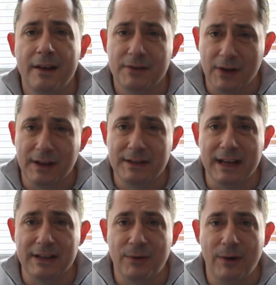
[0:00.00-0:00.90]
So you can see
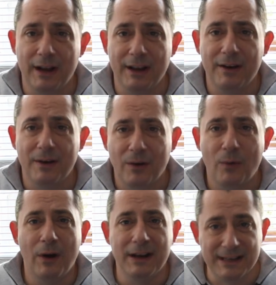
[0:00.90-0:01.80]
it's
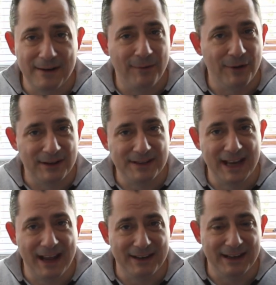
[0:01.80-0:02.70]
quite different
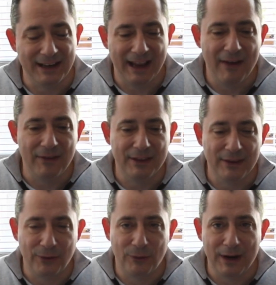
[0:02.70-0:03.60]
sounding having the
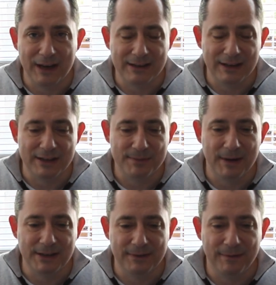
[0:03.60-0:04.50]
3 into the
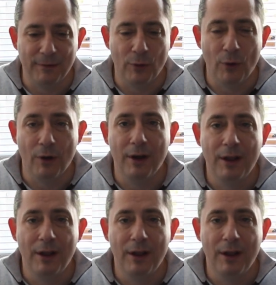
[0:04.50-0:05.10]
space of 4.